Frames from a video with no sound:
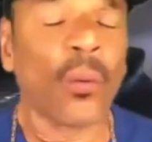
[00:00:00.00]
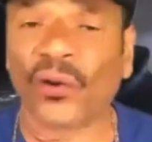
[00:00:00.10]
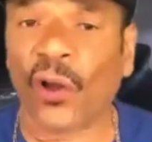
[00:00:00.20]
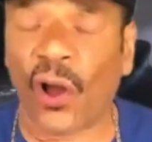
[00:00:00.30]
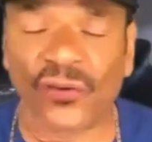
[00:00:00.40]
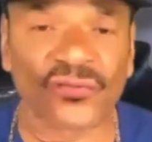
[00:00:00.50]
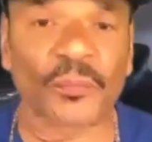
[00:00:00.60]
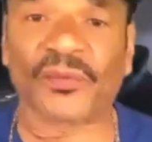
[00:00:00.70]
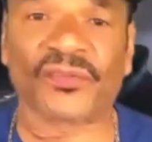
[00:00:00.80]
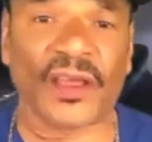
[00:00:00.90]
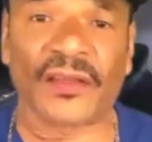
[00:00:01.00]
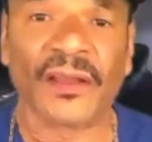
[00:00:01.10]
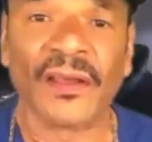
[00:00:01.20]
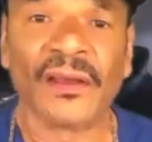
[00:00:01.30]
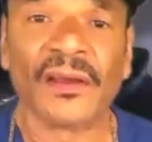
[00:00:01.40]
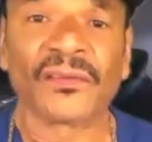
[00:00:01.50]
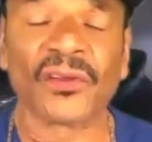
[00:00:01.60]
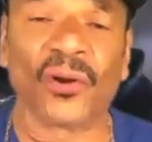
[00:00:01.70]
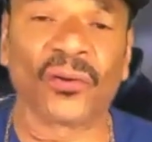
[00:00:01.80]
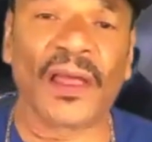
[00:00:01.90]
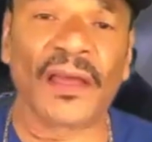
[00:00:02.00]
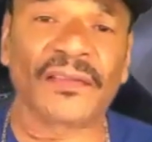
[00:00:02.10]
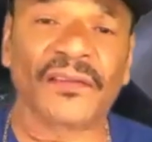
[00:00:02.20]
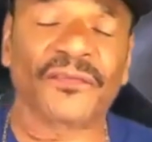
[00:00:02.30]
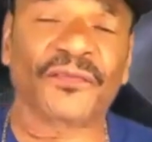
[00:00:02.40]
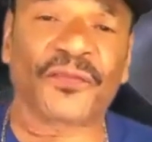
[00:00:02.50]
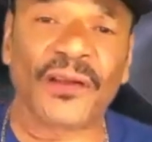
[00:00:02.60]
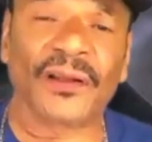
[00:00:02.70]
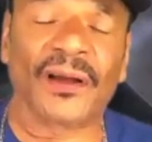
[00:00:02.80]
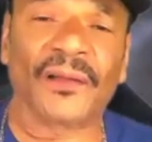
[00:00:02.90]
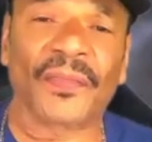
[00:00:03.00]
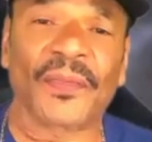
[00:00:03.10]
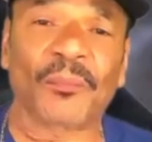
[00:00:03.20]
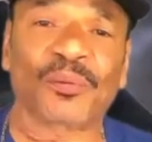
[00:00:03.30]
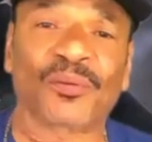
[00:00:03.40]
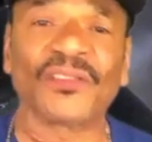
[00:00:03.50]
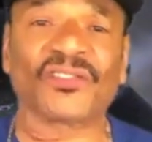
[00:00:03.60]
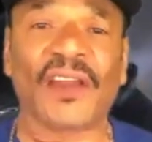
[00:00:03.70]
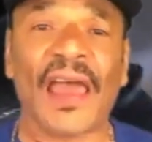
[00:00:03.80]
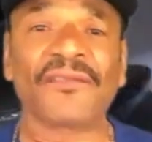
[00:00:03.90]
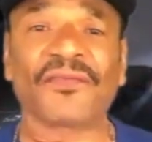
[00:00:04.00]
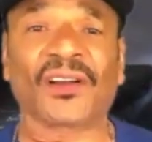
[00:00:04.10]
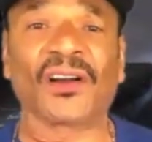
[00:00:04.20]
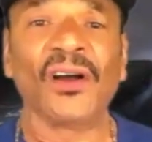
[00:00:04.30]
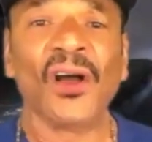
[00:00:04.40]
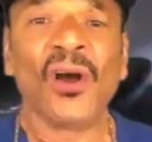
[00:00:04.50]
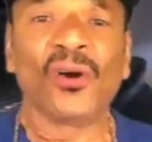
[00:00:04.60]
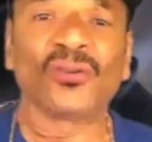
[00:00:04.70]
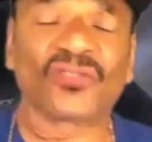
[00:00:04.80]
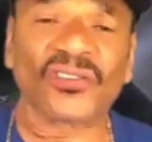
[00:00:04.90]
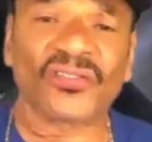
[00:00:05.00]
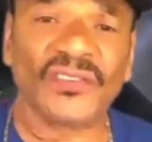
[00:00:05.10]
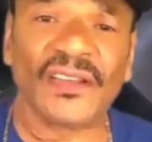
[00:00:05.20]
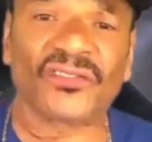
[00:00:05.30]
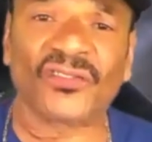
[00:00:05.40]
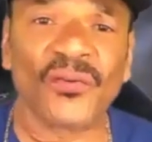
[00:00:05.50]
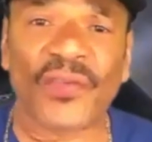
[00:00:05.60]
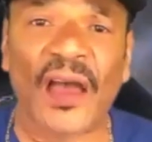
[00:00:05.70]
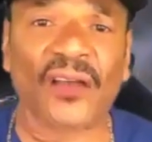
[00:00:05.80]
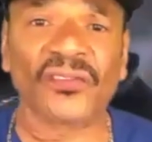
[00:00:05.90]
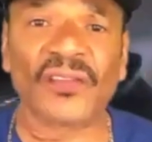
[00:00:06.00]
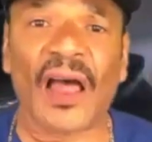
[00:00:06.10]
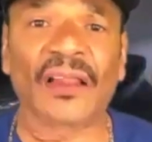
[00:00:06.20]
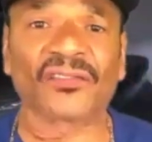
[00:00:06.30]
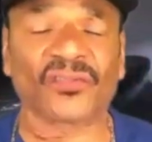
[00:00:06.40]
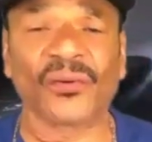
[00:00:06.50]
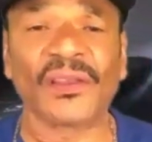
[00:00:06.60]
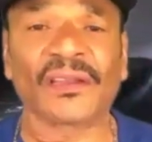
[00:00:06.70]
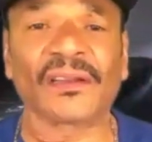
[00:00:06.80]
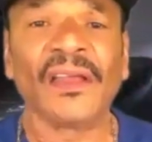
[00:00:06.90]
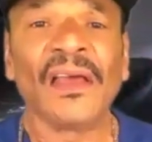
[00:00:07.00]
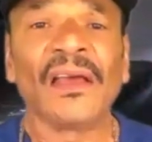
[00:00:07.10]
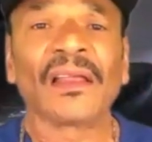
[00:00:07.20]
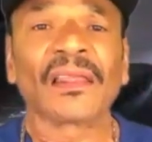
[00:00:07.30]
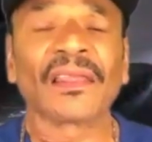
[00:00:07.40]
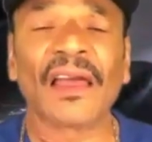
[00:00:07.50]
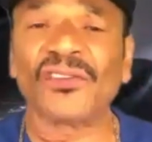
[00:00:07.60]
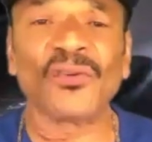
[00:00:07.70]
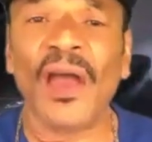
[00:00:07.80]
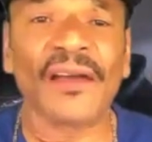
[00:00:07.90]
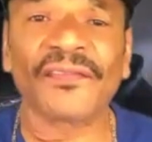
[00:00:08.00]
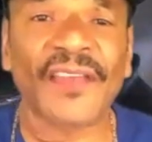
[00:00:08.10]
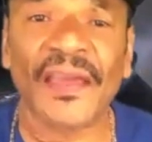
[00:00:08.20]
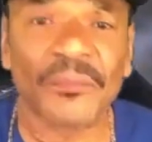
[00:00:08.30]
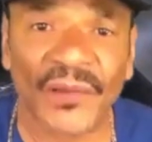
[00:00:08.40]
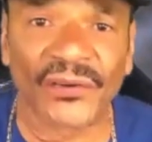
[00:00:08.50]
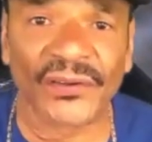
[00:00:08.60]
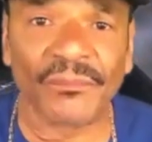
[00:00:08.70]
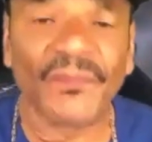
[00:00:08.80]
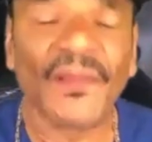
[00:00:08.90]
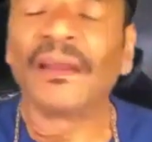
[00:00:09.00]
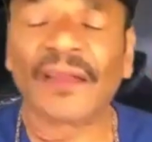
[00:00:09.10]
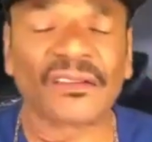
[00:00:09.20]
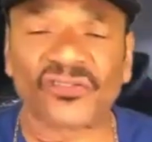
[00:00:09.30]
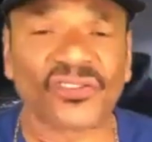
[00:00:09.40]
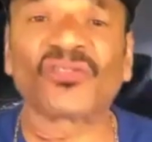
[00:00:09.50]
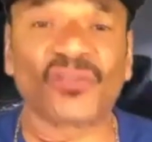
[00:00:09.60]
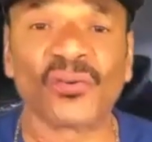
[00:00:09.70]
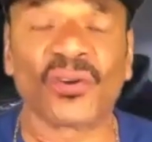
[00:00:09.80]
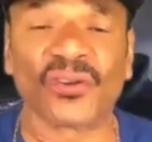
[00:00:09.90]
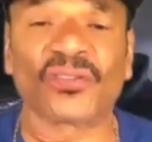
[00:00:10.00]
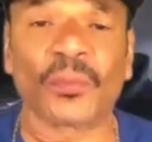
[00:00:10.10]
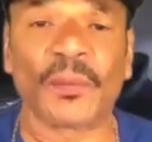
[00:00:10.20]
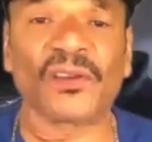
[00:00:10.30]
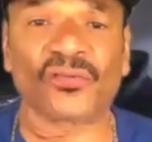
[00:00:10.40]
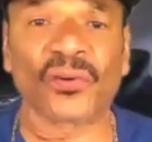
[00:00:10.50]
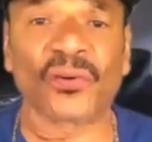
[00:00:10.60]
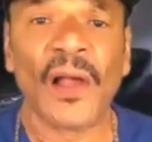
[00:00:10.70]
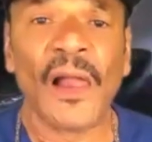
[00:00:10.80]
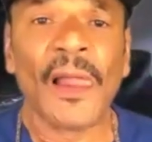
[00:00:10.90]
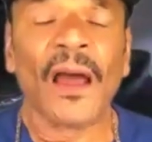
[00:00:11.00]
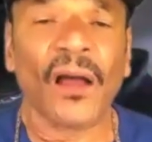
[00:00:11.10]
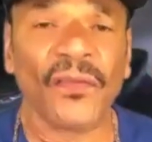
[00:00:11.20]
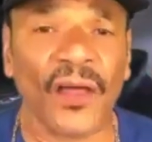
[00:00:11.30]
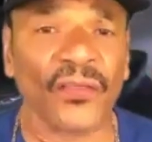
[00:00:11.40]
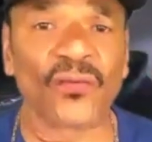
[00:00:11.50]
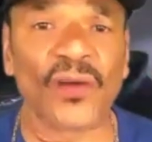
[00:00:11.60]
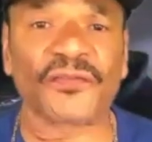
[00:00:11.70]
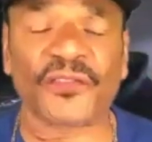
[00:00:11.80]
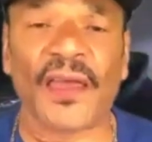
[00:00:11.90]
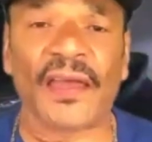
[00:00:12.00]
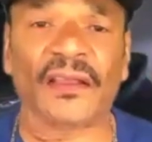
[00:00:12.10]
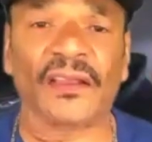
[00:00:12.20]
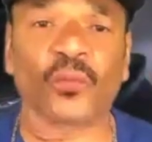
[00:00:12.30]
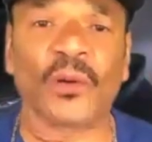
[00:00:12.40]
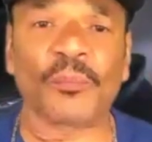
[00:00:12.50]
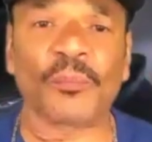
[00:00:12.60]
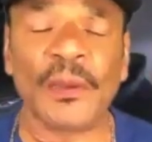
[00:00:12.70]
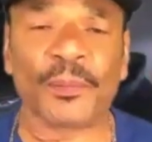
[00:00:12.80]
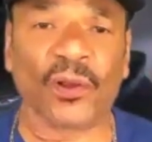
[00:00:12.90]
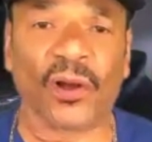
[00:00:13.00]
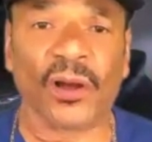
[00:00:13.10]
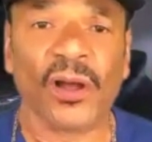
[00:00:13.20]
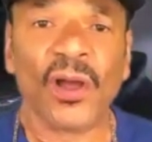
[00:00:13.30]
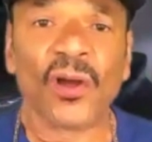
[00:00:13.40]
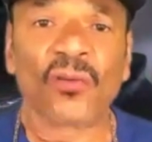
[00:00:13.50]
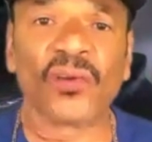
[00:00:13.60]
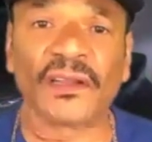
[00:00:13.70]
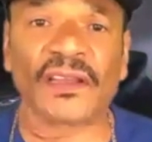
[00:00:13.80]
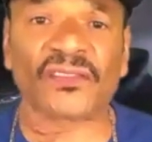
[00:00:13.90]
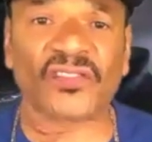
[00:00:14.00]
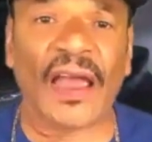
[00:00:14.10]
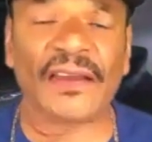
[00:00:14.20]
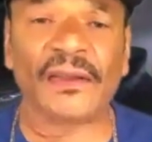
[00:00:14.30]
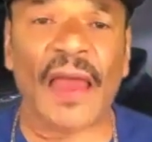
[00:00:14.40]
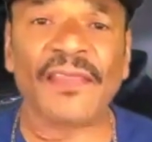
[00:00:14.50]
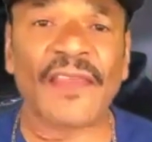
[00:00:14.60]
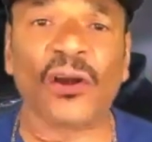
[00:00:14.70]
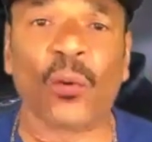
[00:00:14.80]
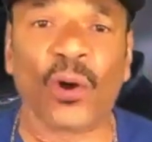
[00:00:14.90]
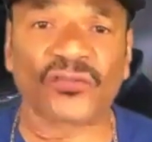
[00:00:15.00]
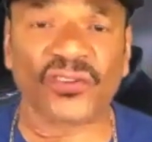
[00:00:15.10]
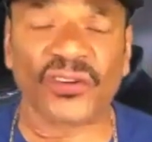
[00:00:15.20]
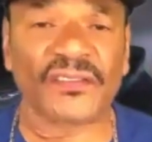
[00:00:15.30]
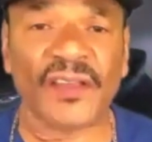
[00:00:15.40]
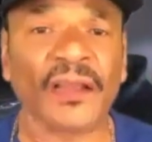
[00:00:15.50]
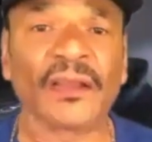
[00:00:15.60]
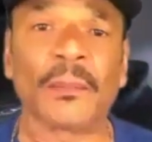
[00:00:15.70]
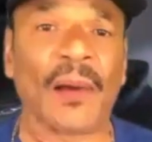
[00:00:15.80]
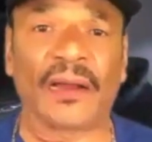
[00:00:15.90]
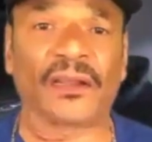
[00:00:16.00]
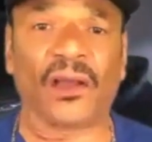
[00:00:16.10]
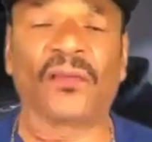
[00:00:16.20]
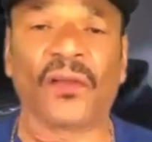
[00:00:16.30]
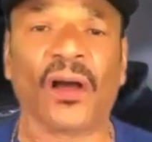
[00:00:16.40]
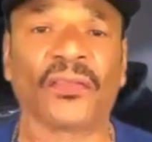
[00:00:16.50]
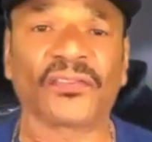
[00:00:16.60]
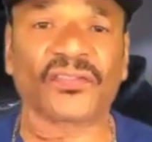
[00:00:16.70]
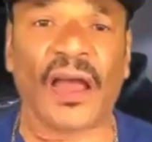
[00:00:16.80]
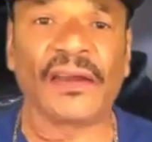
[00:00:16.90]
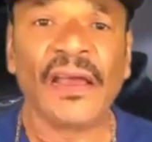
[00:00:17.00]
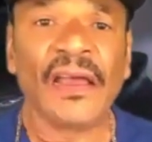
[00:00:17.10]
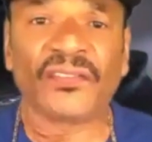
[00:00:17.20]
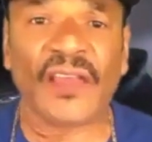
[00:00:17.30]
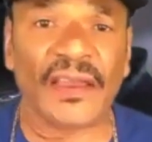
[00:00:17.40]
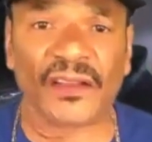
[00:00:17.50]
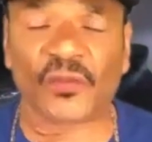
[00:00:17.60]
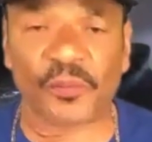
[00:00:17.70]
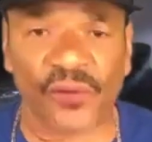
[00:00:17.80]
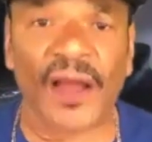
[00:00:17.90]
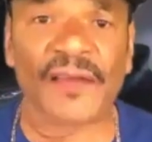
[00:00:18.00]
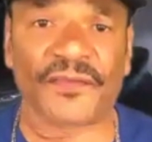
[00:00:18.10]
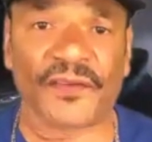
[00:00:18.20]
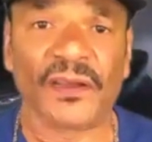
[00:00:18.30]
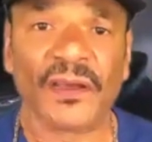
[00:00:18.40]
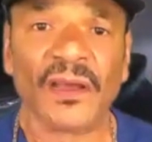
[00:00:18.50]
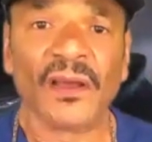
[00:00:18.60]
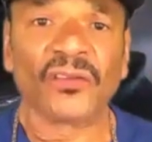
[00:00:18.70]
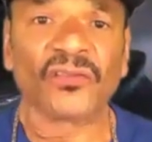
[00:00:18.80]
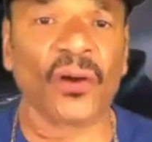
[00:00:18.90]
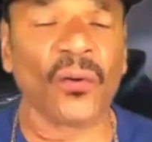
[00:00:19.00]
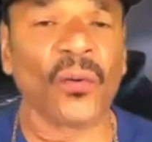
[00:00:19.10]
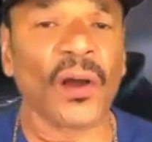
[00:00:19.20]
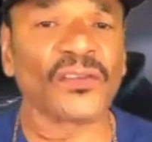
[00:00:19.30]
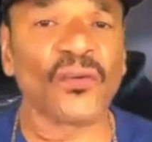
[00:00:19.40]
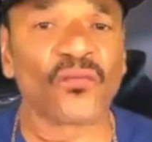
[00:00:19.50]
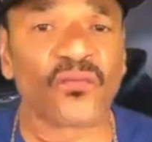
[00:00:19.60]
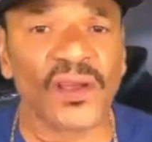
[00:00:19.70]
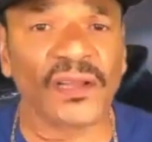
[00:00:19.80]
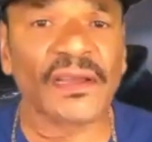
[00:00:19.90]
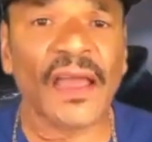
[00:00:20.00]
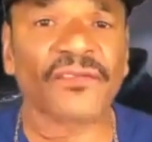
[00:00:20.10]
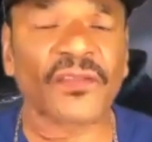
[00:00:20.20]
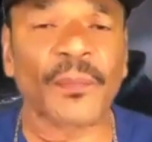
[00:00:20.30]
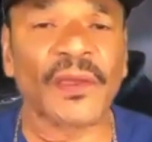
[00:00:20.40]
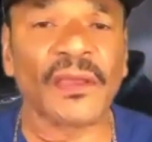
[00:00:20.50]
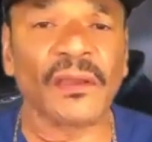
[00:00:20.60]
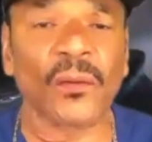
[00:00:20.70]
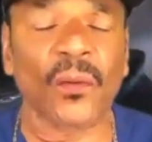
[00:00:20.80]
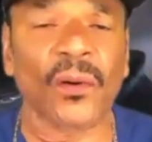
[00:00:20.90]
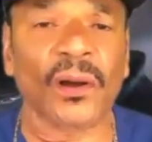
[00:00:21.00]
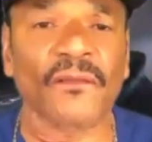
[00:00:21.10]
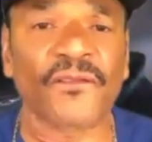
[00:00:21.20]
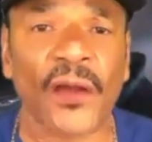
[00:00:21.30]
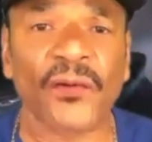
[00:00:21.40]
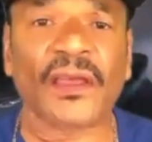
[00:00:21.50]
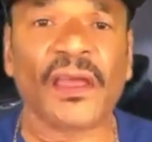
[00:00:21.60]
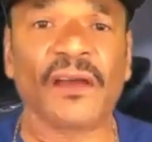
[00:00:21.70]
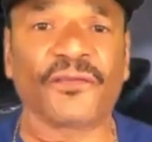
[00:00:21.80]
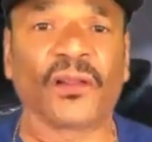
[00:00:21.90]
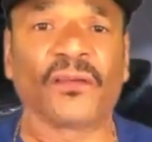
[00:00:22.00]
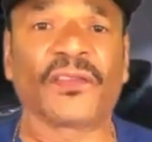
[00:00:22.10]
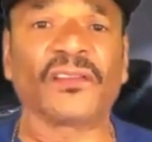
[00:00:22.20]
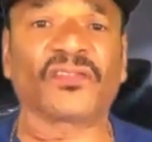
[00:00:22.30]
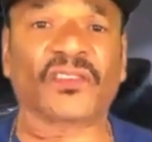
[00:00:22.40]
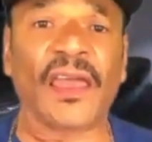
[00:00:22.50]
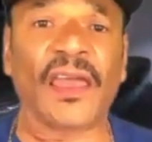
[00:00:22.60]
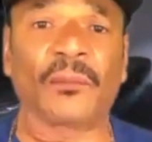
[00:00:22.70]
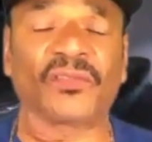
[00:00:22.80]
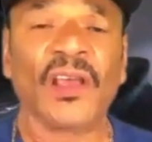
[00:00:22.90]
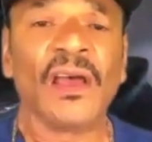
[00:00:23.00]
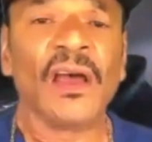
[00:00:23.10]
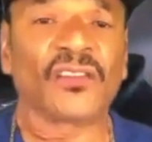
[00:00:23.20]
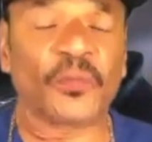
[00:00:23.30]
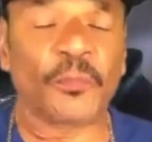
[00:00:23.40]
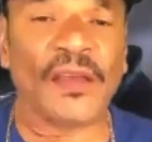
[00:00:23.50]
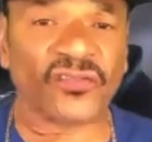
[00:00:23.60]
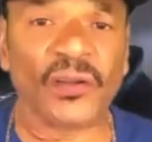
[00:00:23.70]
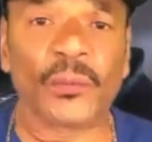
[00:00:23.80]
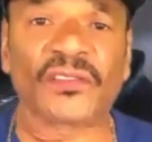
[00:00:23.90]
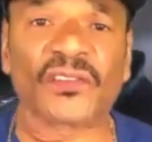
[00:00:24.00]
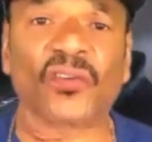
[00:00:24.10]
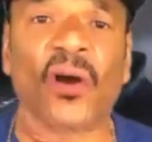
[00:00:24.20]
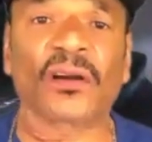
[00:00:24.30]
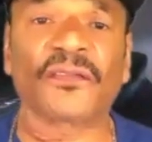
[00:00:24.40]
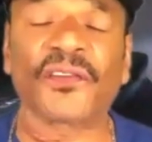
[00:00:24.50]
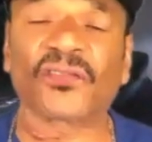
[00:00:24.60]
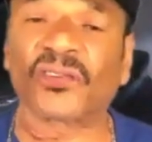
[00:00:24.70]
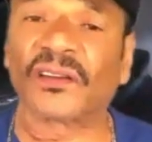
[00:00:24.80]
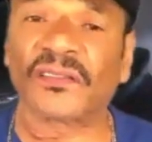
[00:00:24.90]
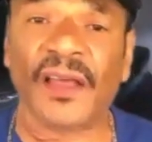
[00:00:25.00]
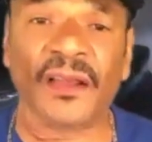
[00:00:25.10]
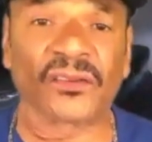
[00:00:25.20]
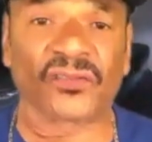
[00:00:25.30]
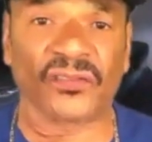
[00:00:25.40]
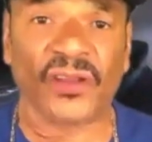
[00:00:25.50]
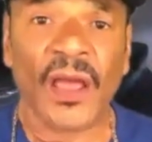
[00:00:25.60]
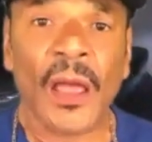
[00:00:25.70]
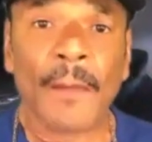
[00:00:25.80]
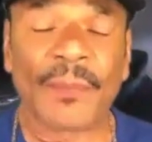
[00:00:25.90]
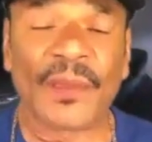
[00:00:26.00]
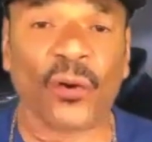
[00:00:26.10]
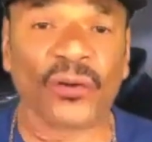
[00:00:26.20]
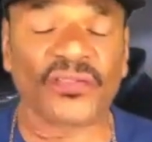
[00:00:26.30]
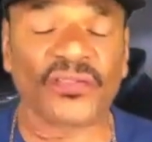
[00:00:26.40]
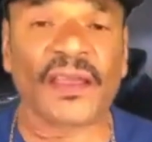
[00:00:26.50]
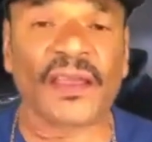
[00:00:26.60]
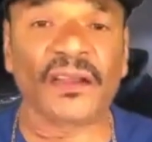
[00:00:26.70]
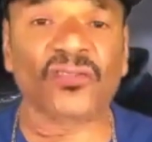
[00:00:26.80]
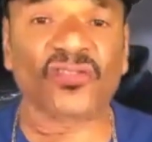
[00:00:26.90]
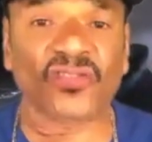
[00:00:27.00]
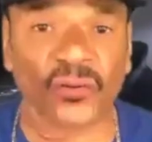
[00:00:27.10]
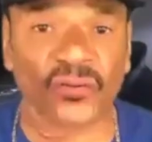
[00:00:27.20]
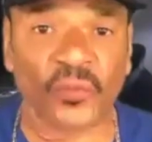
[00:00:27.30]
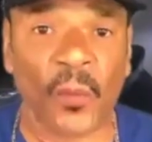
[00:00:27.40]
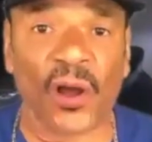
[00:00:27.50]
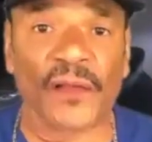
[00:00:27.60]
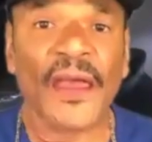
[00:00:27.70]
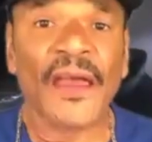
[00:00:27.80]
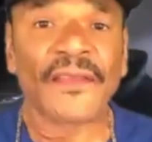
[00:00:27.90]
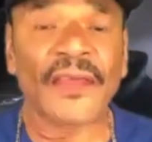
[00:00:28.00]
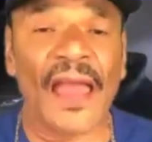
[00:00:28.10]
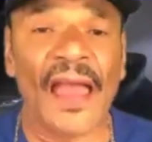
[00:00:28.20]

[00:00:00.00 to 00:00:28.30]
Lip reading: 100%. Like the prince in Africa who just needs $2,000 so he can let you have 10 million. That's just too good to be true. Another red flag is when people are really excited and they don't want you to tell anybody on the other side, saying it's private. So you really have to be very careful of these scams, especially with this artificial intelligence, because they're getting so smart.